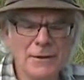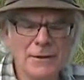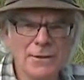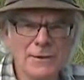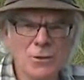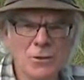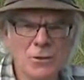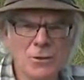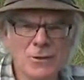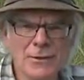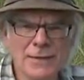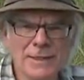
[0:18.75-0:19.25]

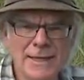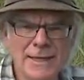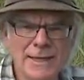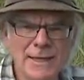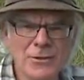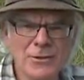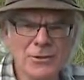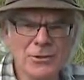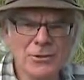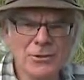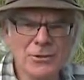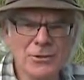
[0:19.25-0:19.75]
Soil
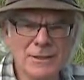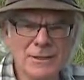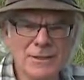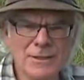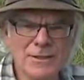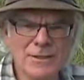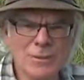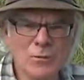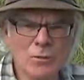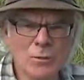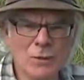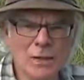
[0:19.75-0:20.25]
texture
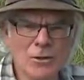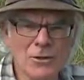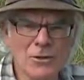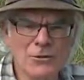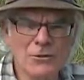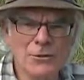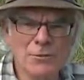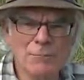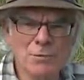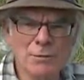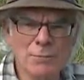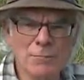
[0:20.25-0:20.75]
is the
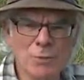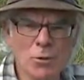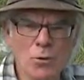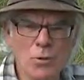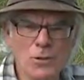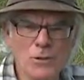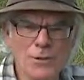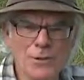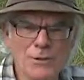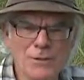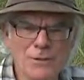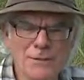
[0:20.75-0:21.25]
relative
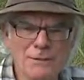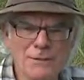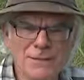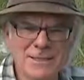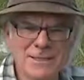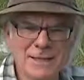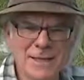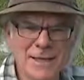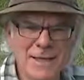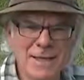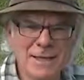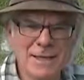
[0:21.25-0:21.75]
proportion of
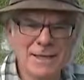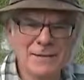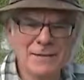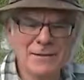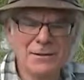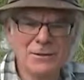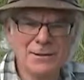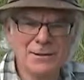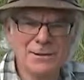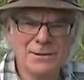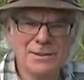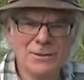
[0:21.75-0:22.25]
sand,
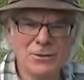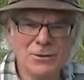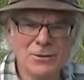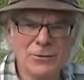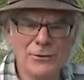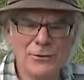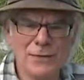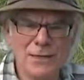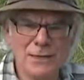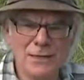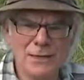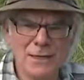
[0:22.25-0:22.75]

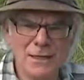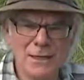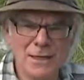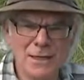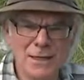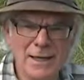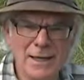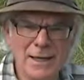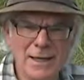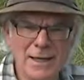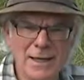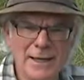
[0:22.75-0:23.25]
silt, and
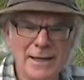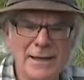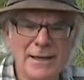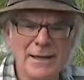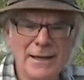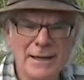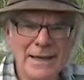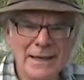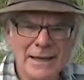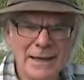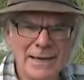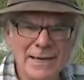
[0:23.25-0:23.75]
clay
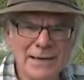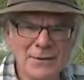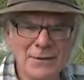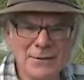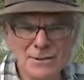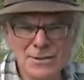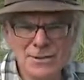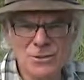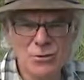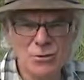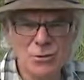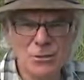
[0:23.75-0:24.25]
in
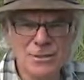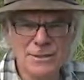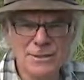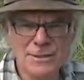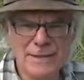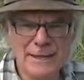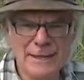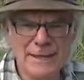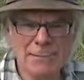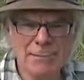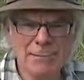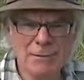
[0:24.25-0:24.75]
the soil
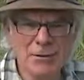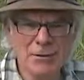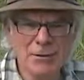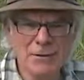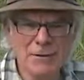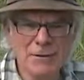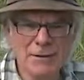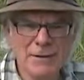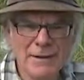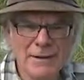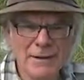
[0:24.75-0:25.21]
sample,